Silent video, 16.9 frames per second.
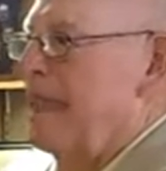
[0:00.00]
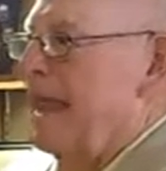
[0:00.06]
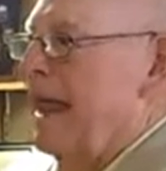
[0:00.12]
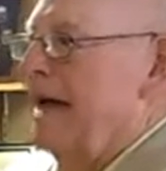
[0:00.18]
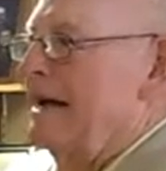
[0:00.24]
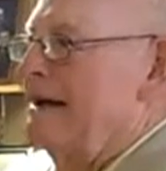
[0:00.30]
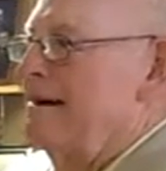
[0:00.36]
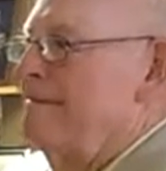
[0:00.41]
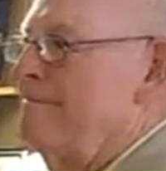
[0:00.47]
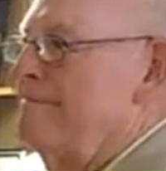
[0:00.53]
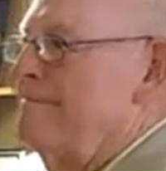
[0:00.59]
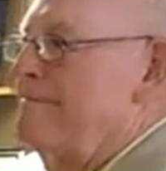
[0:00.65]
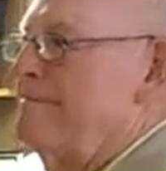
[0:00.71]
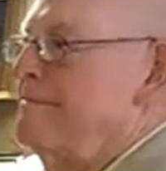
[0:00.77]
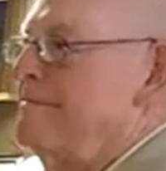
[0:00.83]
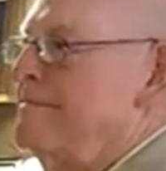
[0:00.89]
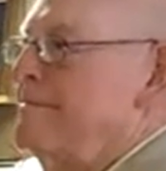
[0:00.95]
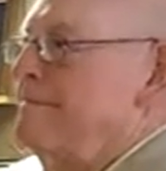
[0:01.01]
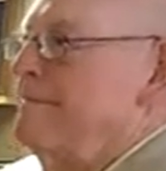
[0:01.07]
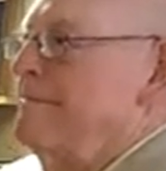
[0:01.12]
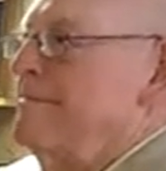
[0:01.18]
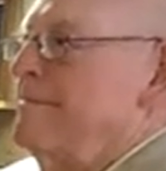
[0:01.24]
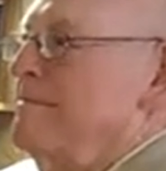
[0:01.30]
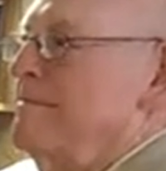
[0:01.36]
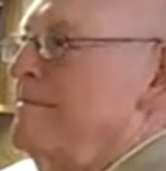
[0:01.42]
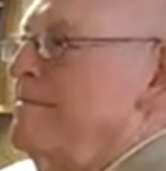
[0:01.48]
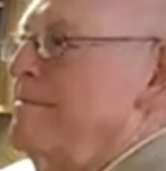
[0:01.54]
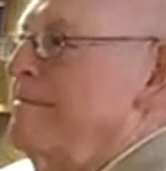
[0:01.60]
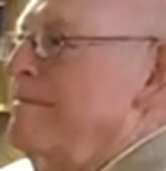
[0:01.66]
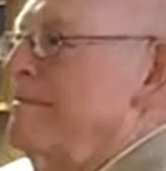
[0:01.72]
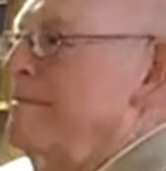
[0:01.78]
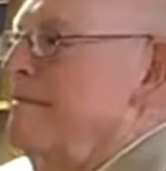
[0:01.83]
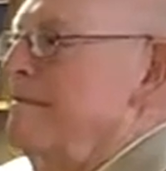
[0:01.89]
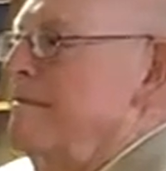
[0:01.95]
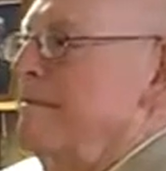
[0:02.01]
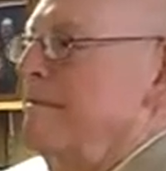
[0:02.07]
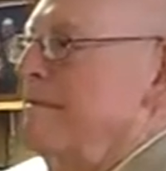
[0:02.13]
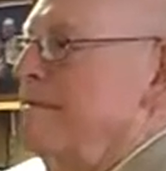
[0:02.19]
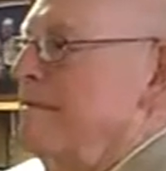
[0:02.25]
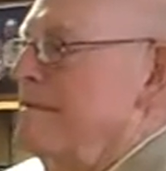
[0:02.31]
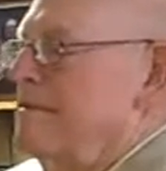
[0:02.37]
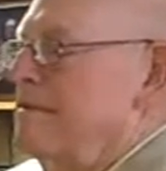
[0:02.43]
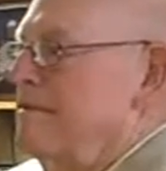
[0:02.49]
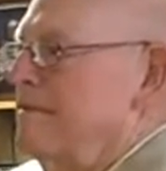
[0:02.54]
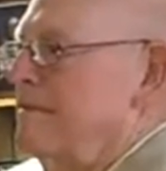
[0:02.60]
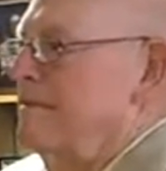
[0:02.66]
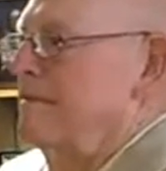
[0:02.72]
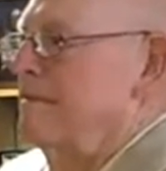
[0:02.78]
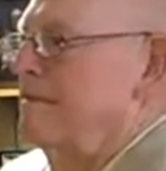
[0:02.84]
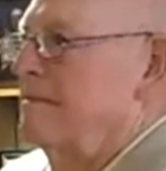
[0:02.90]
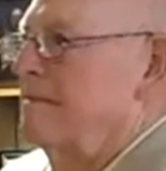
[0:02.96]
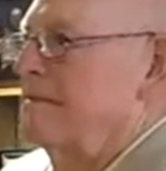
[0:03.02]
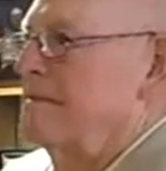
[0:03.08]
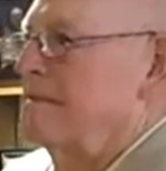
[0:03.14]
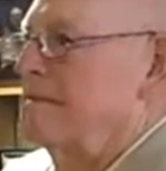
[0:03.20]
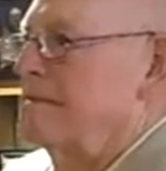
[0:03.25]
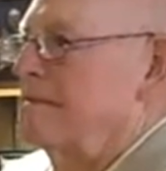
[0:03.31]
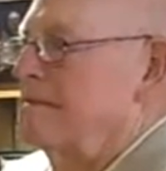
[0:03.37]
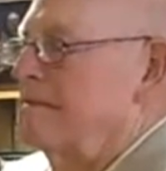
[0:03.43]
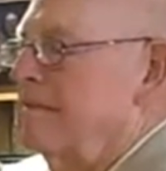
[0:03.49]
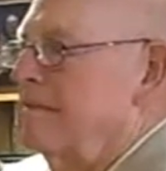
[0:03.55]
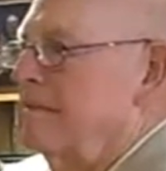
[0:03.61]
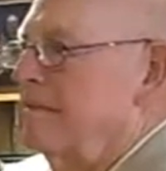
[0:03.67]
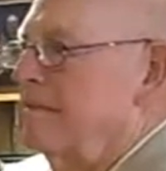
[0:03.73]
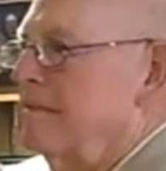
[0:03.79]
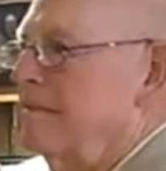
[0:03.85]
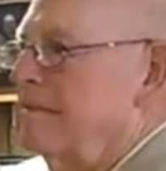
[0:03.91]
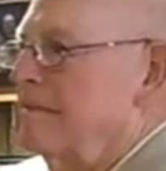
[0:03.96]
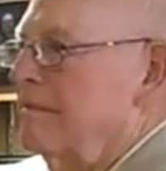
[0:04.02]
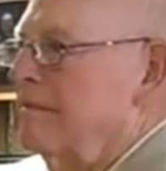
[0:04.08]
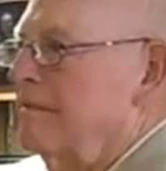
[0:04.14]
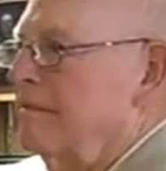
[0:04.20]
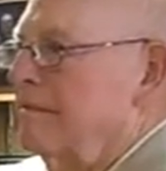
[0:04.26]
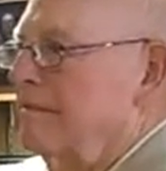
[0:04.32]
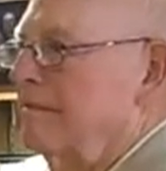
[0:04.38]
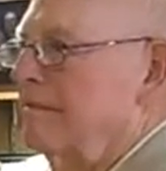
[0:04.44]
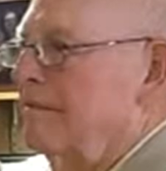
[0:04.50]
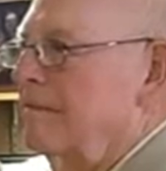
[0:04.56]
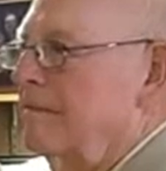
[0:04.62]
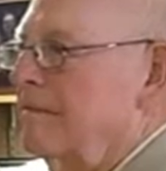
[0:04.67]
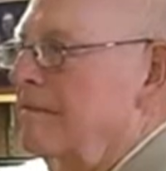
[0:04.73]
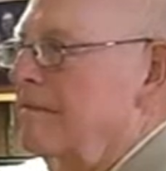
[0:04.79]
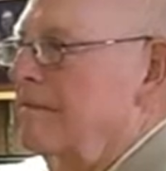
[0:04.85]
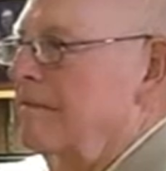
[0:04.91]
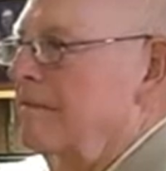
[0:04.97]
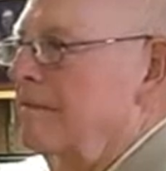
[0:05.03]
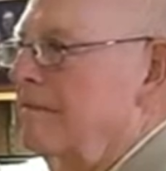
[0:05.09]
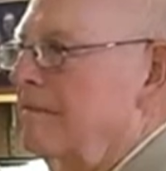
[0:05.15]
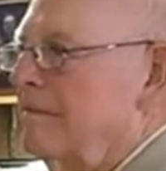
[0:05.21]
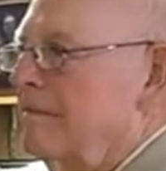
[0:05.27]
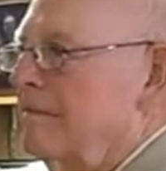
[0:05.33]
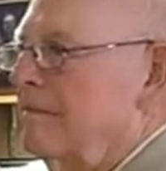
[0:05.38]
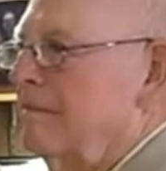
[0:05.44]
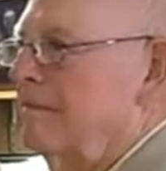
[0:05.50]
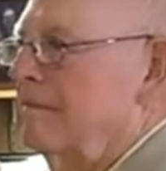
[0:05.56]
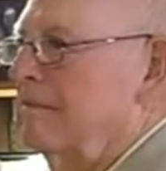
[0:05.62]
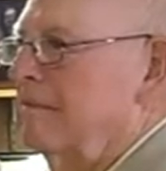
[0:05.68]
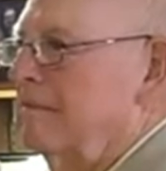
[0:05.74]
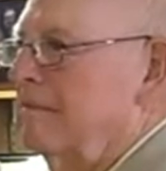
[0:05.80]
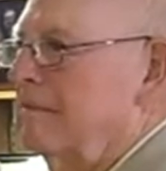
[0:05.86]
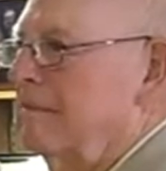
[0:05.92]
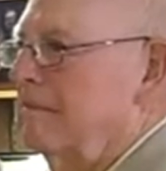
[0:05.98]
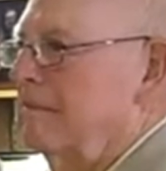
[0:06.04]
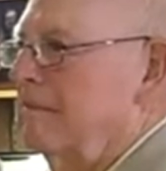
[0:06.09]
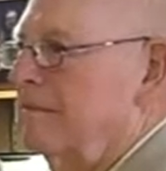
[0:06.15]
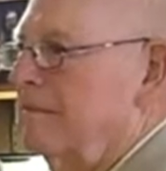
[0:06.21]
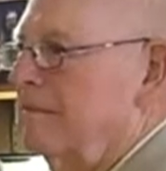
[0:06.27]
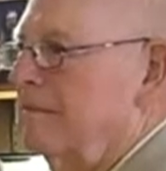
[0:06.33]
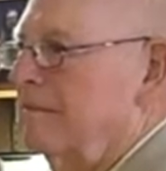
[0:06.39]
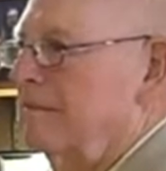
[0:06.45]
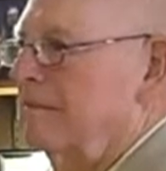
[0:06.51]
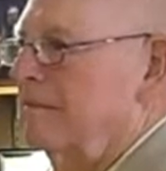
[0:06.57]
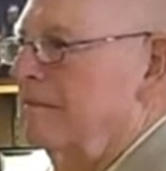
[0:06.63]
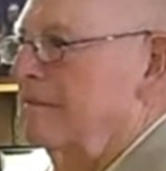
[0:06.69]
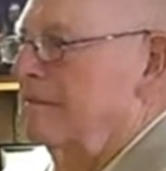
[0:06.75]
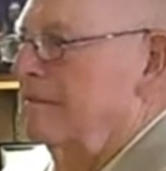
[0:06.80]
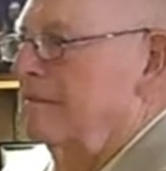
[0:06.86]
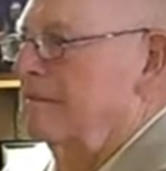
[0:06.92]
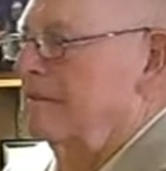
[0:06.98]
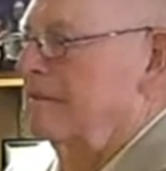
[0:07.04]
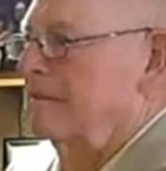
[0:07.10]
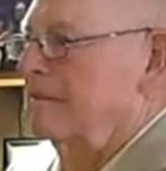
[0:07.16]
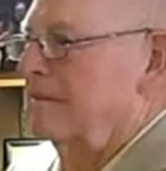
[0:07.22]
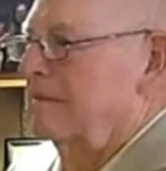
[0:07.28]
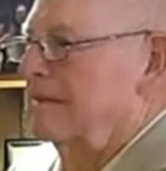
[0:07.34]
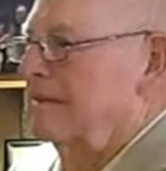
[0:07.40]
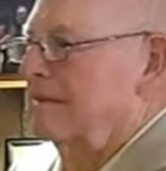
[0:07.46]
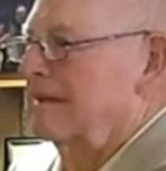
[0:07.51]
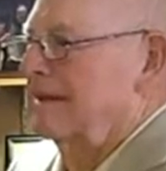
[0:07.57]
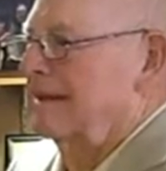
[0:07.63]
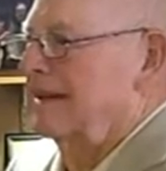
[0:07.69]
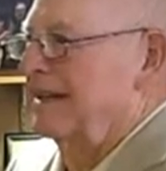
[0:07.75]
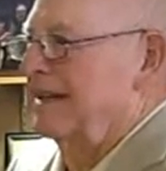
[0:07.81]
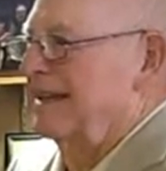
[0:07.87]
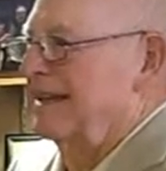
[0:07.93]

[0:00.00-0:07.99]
(silent)